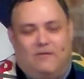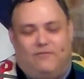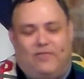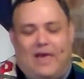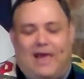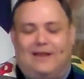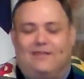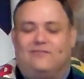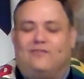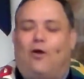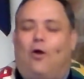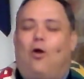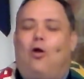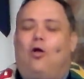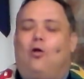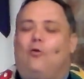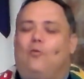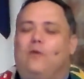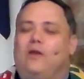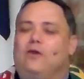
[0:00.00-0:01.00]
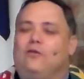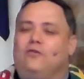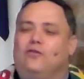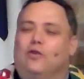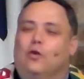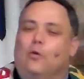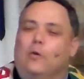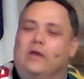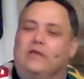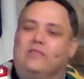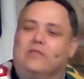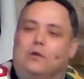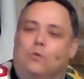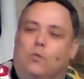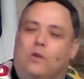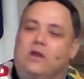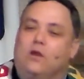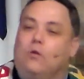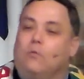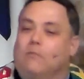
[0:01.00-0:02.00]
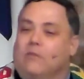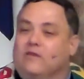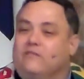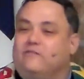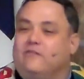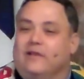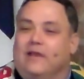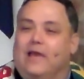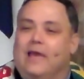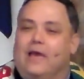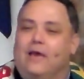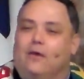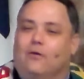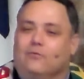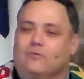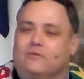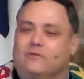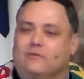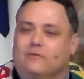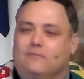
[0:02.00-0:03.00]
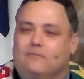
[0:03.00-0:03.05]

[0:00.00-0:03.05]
But if that is all we are doing, then we are missing out.